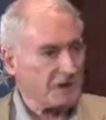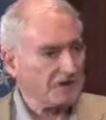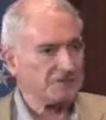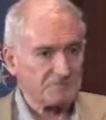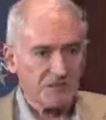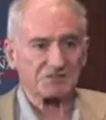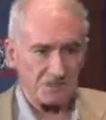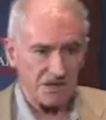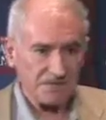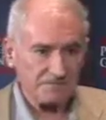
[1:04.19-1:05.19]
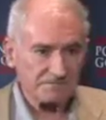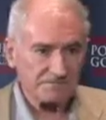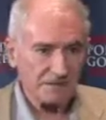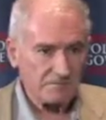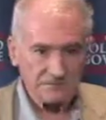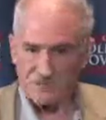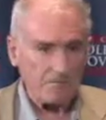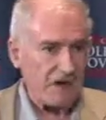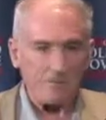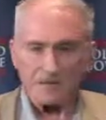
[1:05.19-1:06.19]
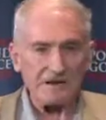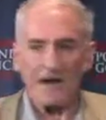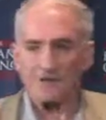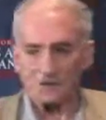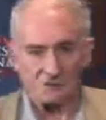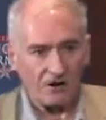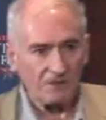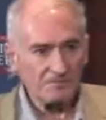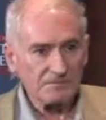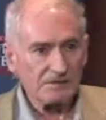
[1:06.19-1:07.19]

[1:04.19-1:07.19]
Palin's best state, somehow beat out Utah.